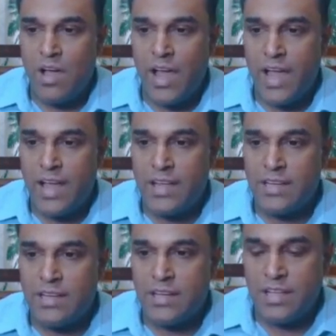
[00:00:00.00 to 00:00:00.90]

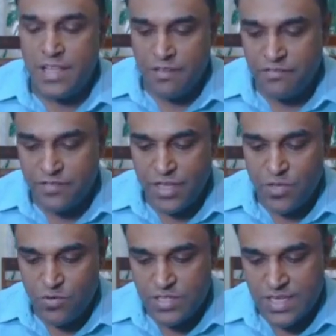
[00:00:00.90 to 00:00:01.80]
And if the
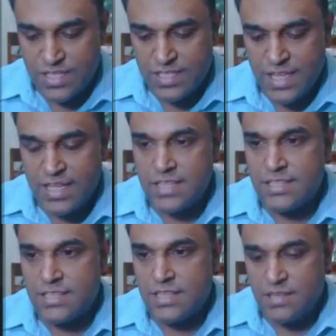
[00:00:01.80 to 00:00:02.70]
user
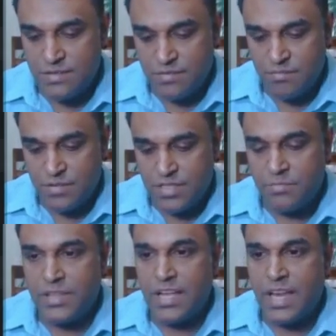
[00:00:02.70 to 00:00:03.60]
says
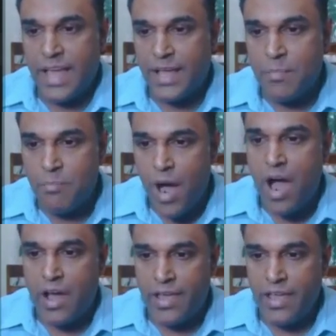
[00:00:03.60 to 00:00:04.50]
something like
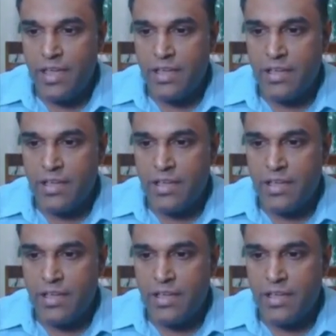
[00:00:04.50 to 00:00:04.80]
bye,